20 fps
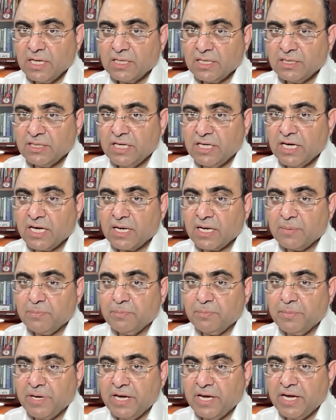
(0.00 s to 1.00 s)
there
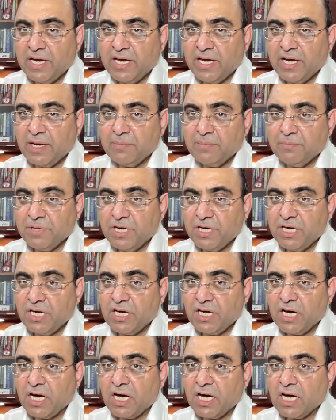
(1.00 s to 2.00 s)
may
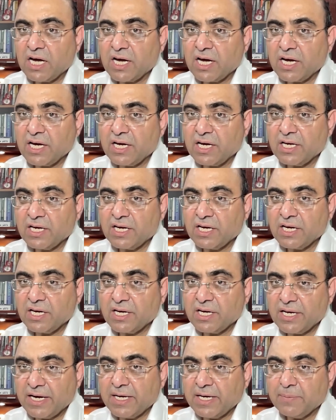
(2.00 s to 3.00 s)
be a
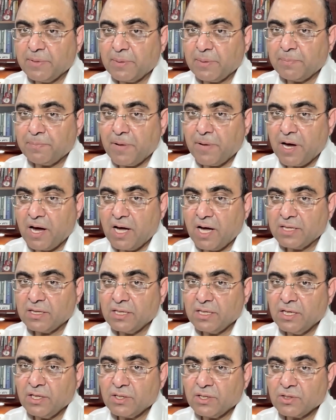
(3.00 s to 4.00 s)
credible
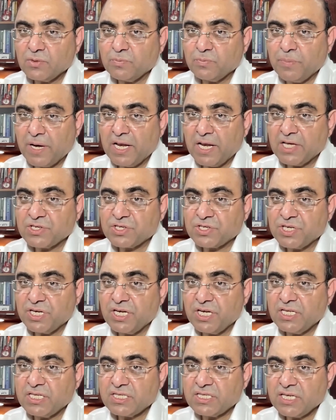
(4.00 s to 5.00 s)
path to
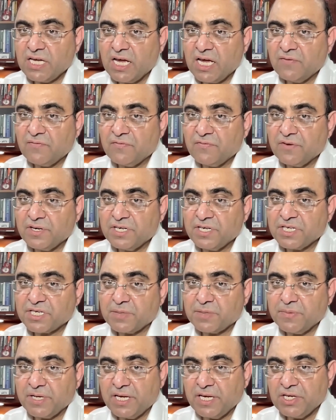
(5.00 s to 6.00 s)
Palestine's
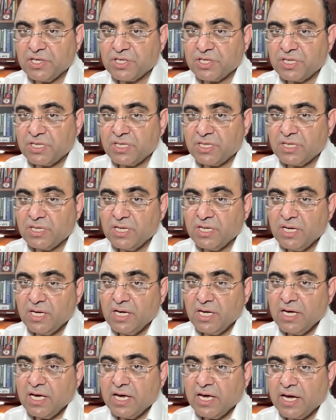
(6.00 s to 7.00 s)
self-determination
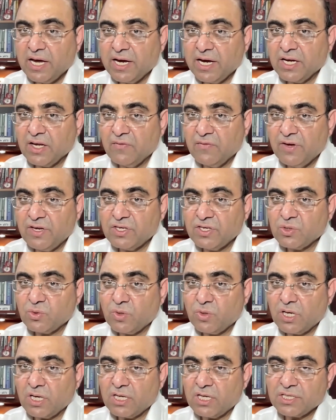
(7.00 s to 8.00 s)
and
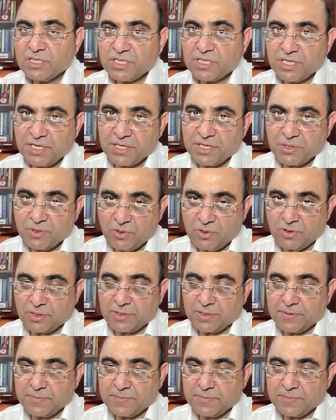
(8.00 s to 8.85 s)
eventual statehood.